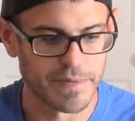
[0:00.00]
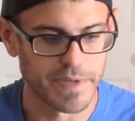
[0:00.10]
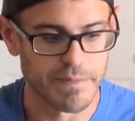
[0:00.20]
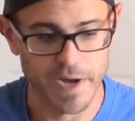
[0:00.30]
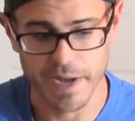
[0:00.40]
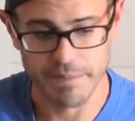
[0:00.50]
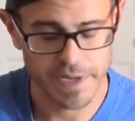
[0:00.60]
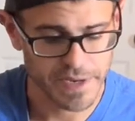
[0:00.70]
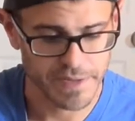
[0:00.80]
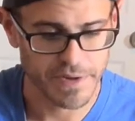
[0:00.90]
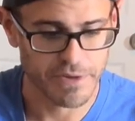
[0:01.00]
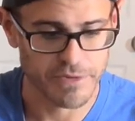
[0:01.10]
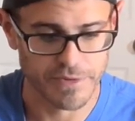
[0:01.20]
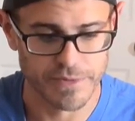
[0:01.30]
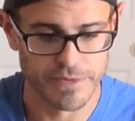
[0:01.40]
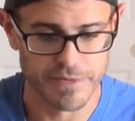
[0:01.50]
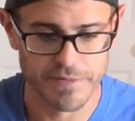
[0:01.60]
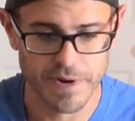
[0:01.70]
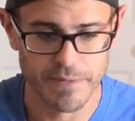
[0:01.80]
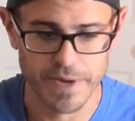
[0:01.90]
In my opinion, that also includes the
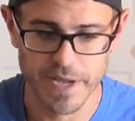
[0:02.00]
front wing.